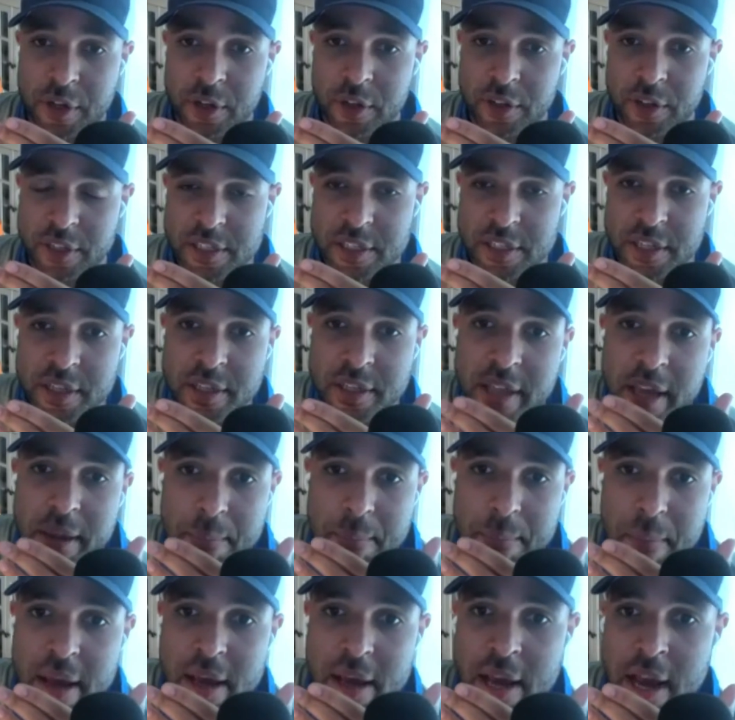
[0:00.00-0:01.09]
listening, they
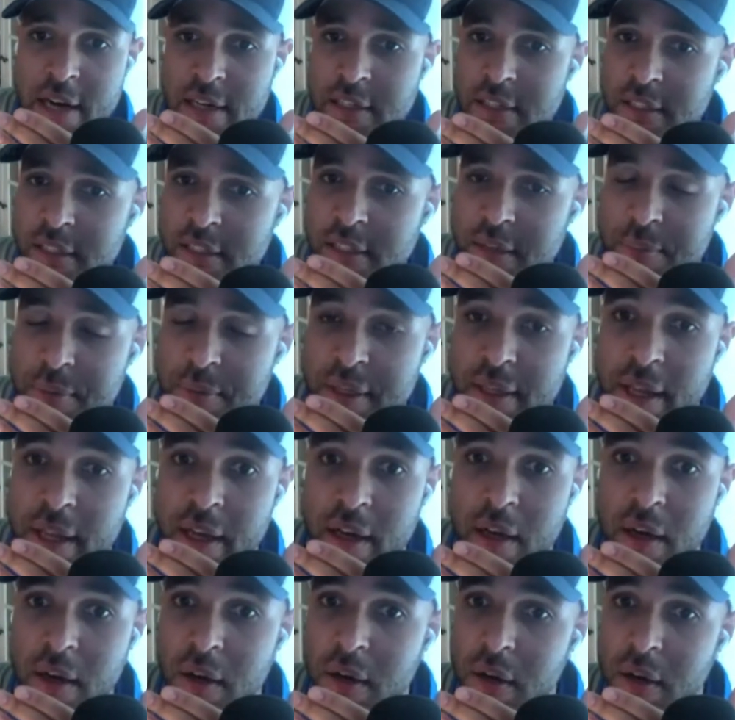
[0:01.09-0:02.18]
may actually be
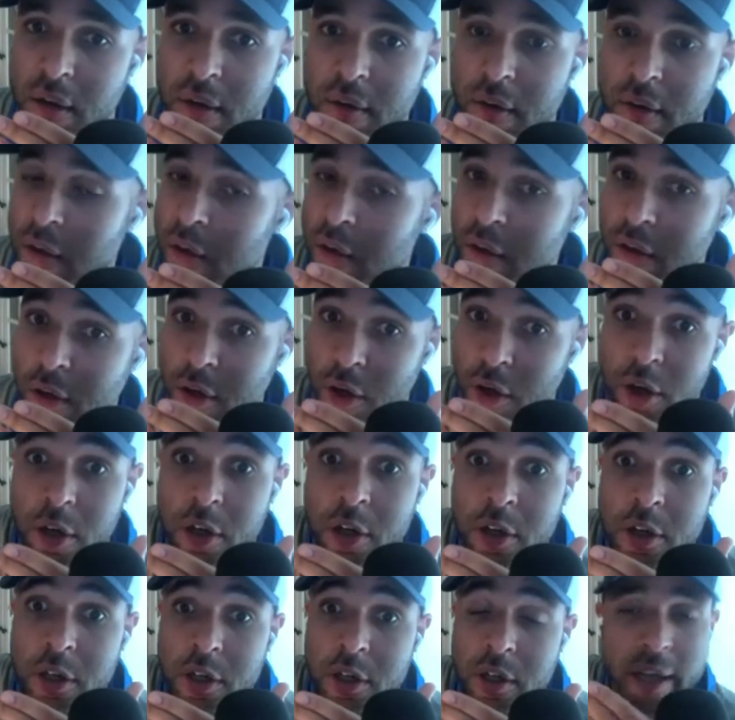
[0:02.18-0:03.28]
like,
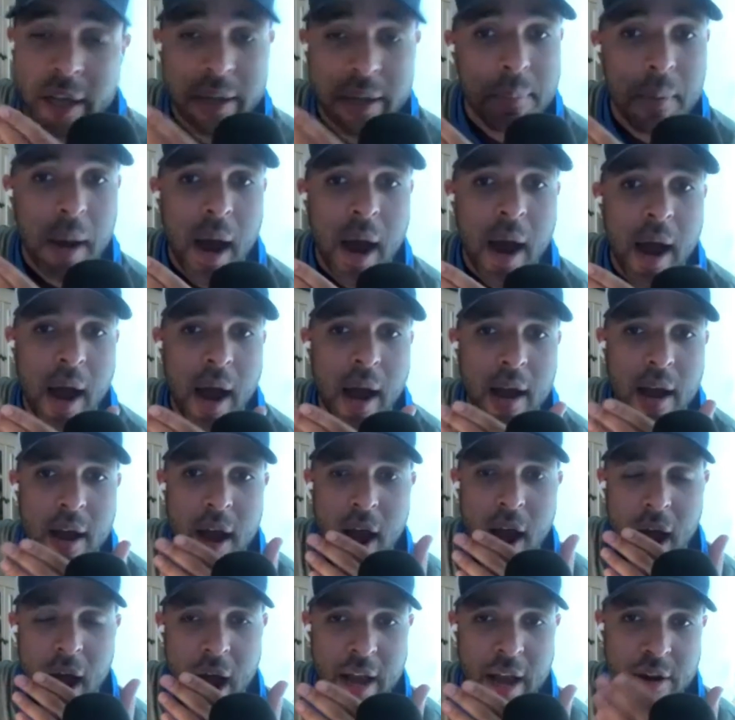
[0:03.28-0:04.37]
good. Like
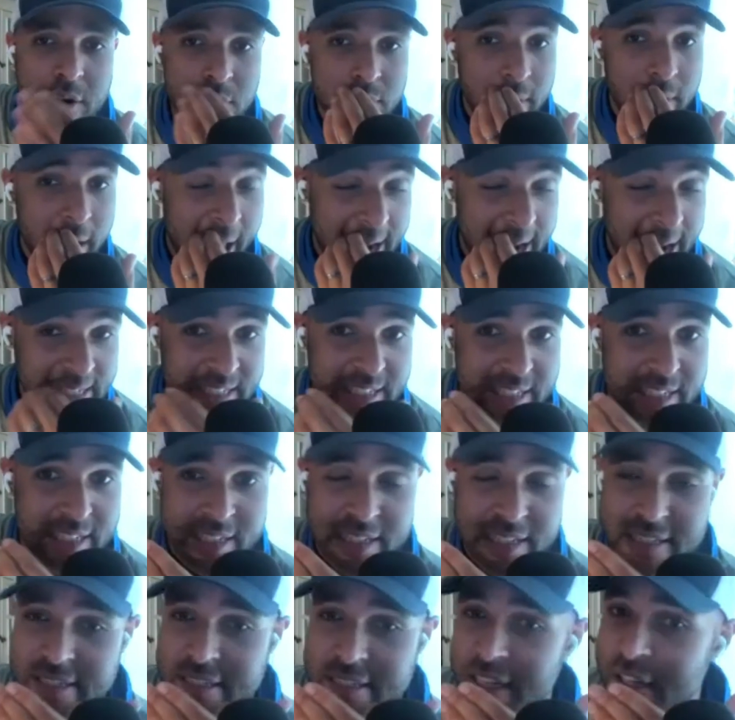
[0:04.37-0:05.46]
I don't actually
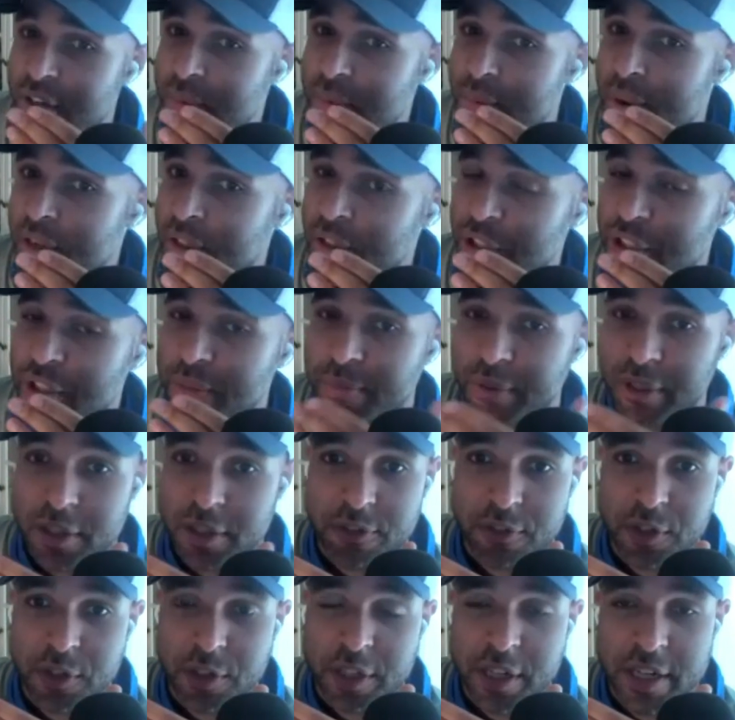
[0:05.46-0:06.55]
consider MailChimp and
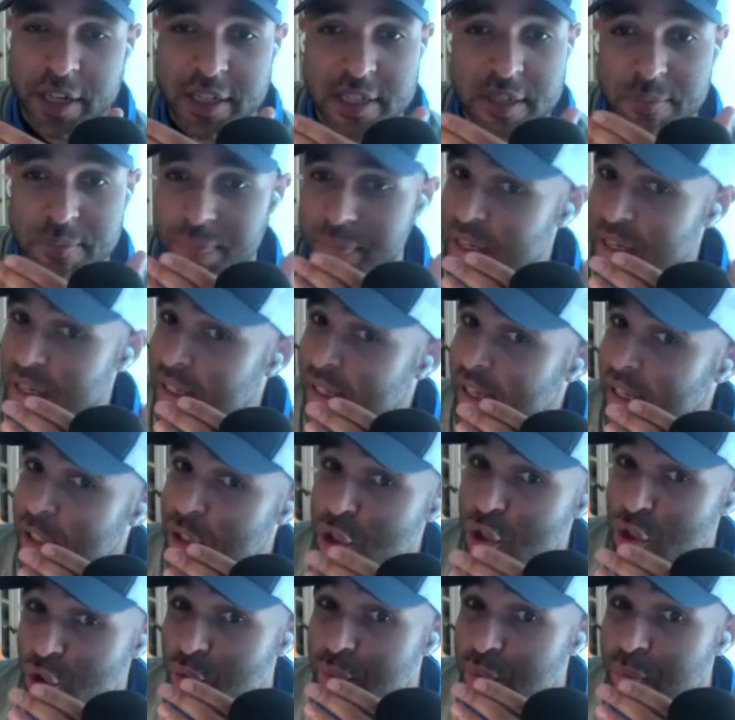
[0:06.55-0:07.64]
ConvertKit to be like
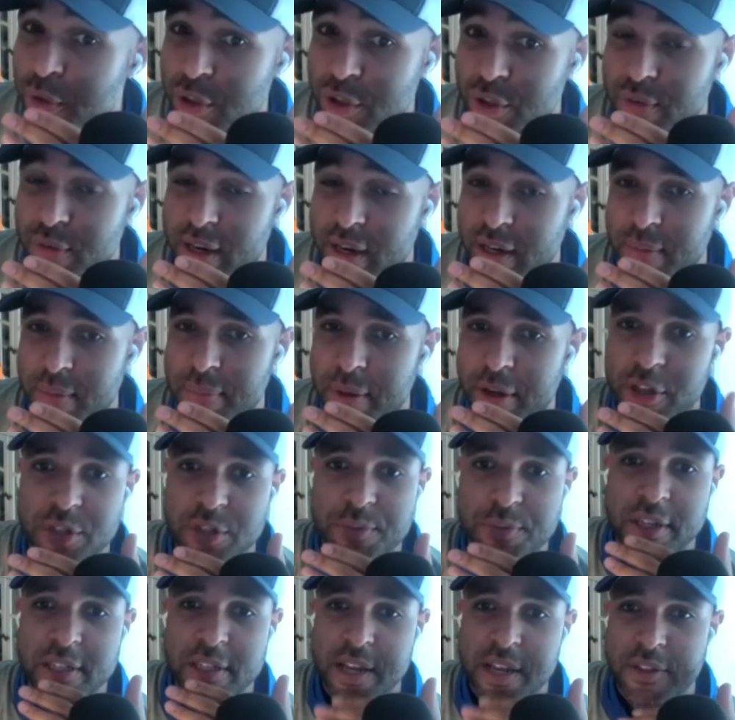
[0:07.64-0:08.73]
super direct competitors,
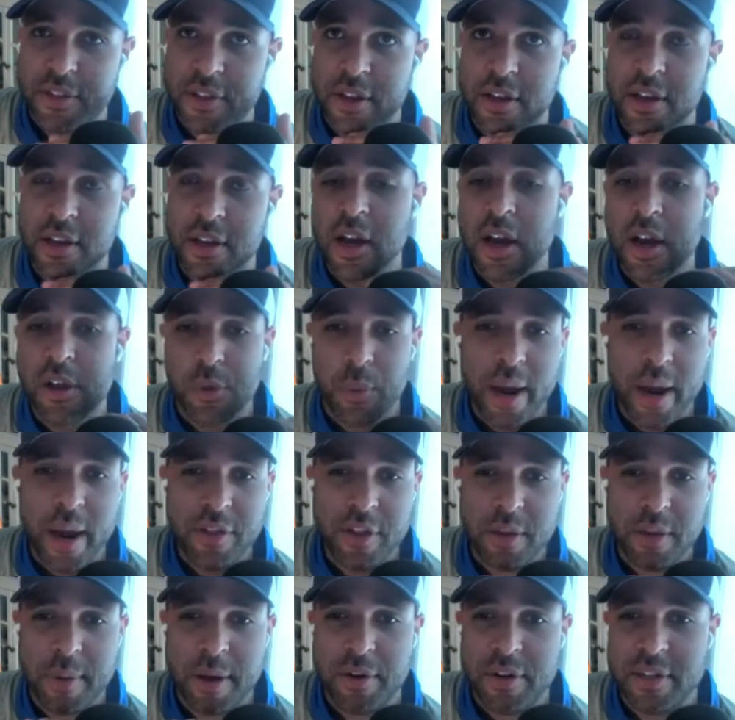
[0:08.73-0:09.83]
because I think the way I
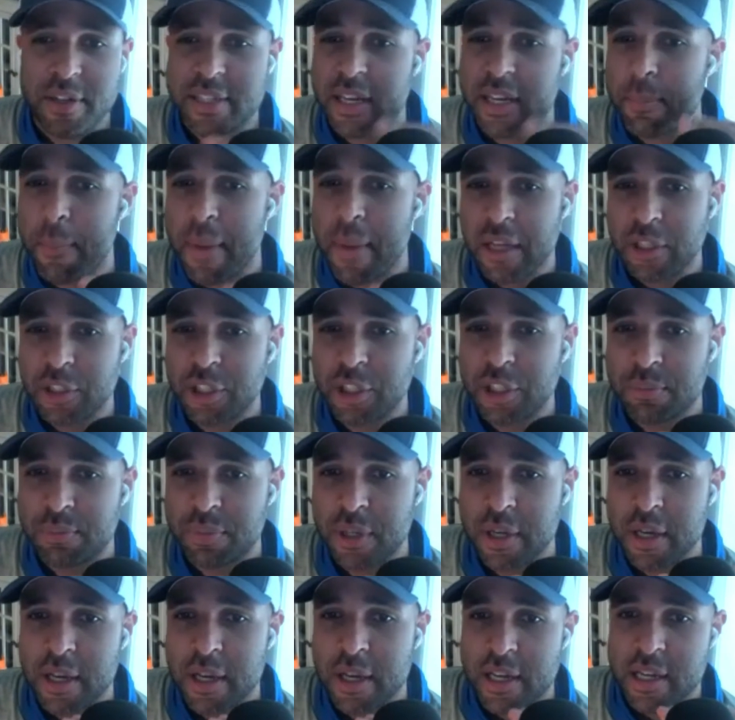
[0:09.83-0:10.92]
think about it is like MailChimp
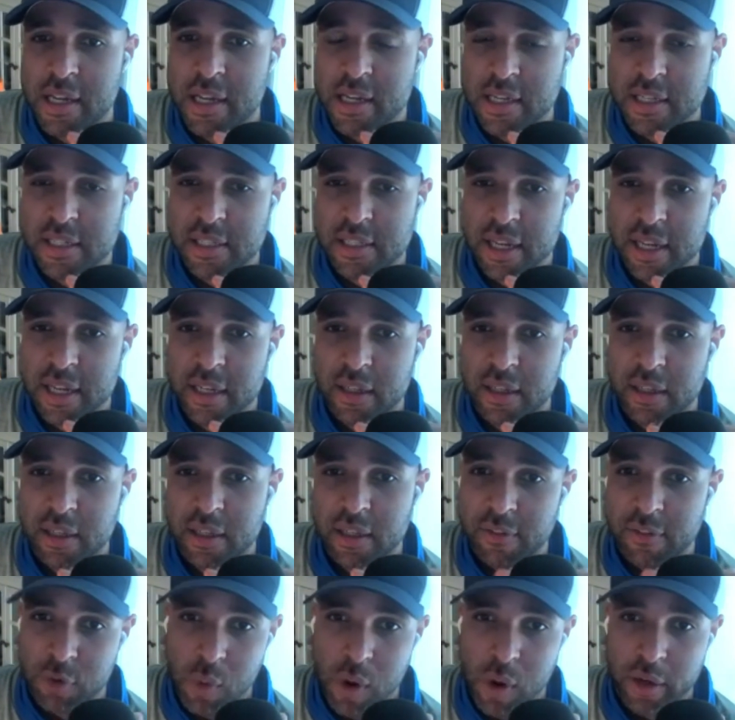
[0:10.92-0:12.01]
is like
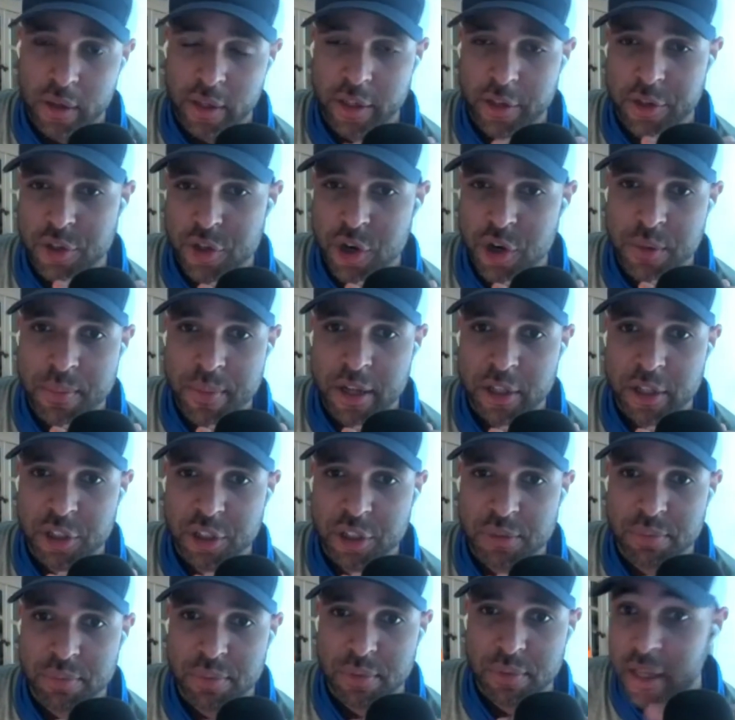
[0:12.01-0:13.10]
level 1, like you start a
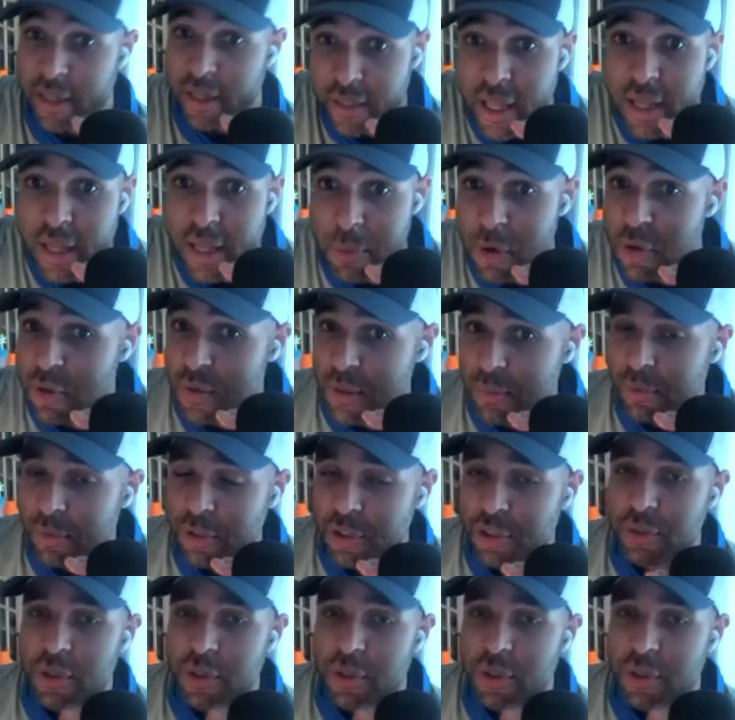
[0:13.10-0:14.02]
MailChimp, like most people do.